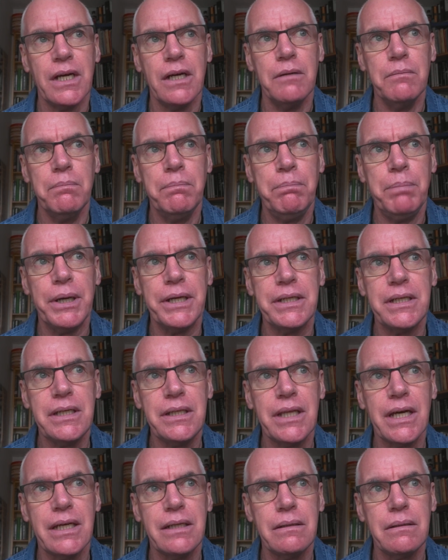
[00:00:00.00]
But
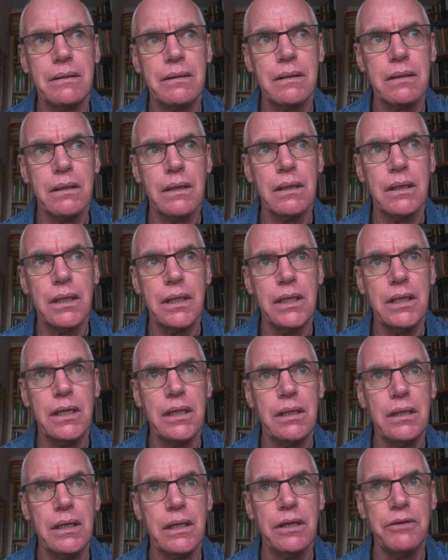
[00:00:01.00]

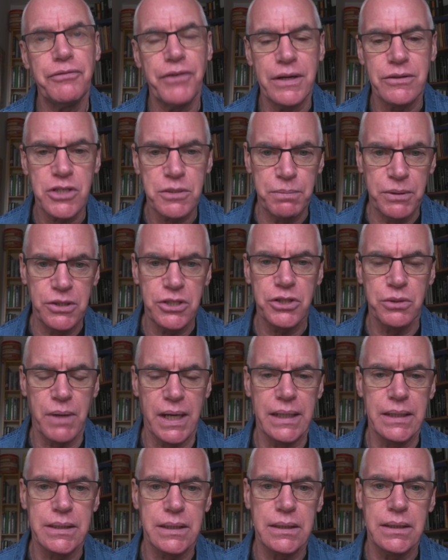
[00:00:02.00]
he found
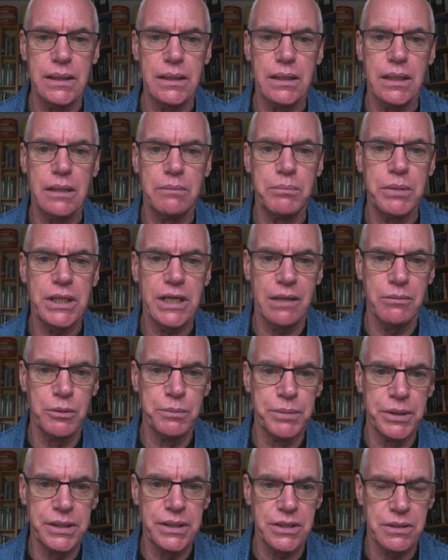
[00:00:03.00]
spirituality and became a
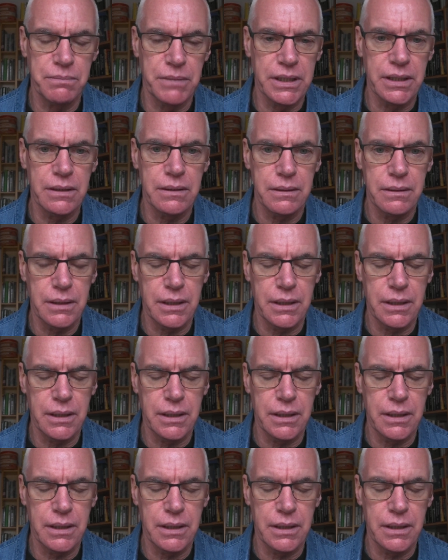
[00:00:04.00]
Buddhist monk